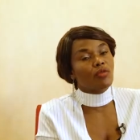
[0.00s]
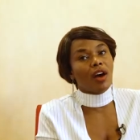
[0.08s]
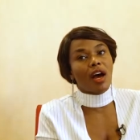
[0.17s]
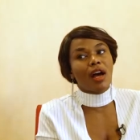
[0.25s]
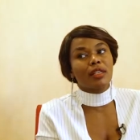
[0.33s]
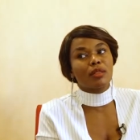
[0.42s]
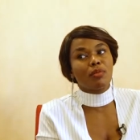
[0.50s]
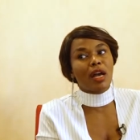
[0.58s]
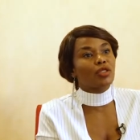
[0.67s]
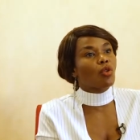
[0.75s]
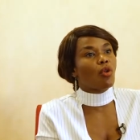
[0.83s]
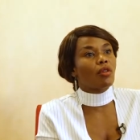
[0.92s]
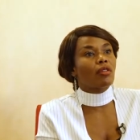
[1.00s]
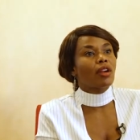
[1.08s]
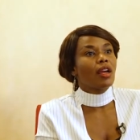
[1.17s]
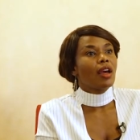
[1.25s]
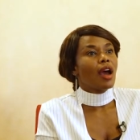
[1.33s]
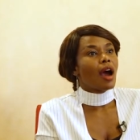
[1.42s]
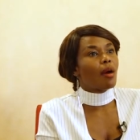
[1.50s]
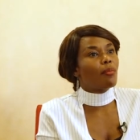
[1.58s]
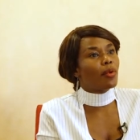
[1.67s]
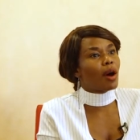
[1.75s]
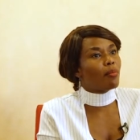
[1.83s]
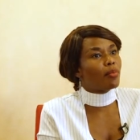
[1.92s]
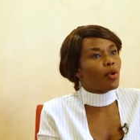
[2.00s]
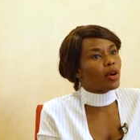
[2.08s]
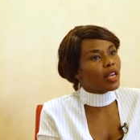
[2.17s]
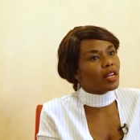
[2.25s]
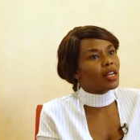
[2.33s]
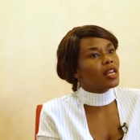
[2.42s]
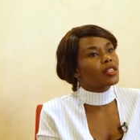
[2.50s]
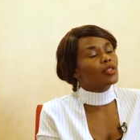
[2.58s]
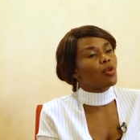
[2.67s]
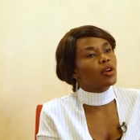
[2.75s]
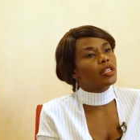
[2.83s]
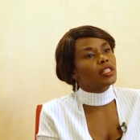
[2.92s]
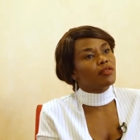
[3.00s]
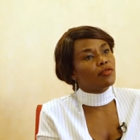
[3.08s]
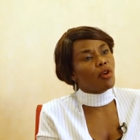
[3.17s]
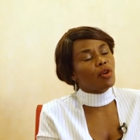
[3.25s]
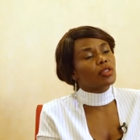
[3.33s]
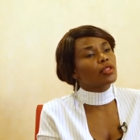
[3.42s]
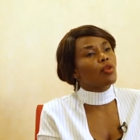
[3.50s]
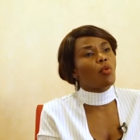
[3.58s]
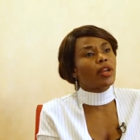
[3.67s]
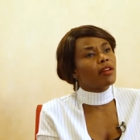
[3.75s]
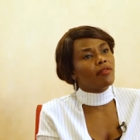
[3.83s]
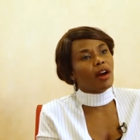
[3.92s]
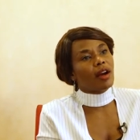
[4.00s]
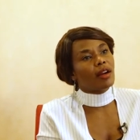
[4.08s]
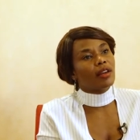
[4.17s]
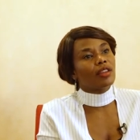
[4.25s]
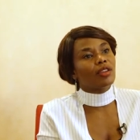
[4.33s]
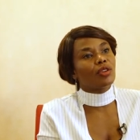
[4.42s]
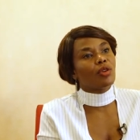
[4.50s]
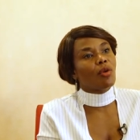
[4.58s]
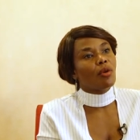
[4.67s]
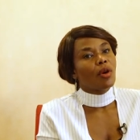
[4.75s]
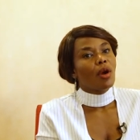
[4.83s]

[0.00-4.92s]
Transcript: of a husband or a brokenness or a divorce or whatever, you know,